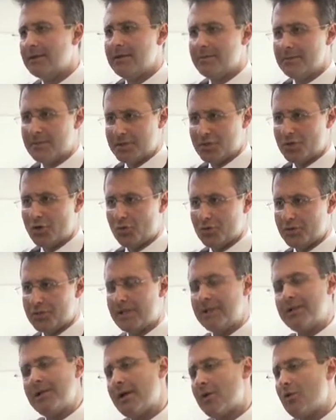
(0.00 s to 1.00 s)
treatment
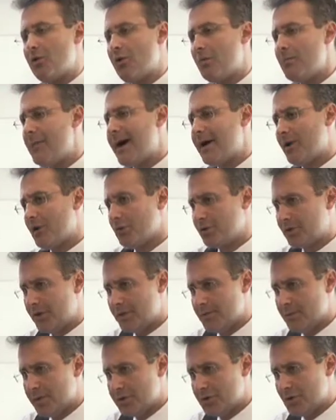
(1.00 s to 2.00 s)
zones that they are called micro
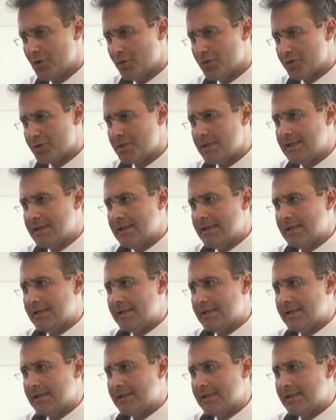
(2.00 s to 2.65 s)
treatment zones.